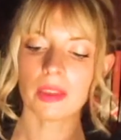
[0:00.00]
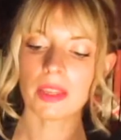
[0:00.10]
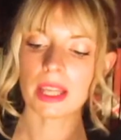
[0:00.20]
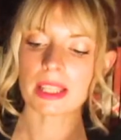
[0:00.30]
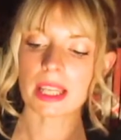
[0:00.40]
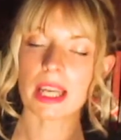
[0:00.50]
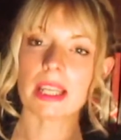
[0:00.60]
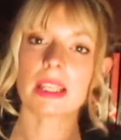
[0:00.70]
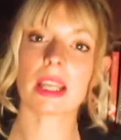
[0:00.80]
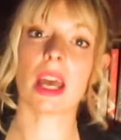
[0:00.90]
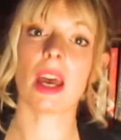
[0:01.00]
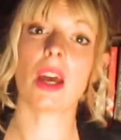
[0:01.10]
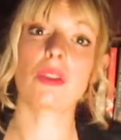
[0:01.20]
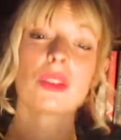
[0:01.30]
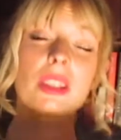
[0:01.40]
This is
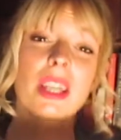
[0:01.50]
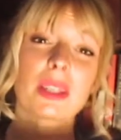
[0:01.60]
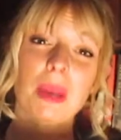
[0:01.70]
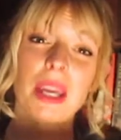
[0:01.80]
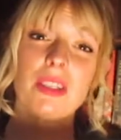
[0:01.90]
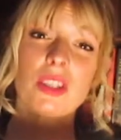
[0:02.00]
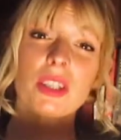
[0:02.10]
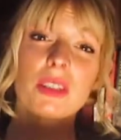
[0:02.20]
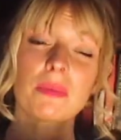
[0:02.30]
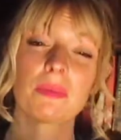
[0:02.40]
106 pages.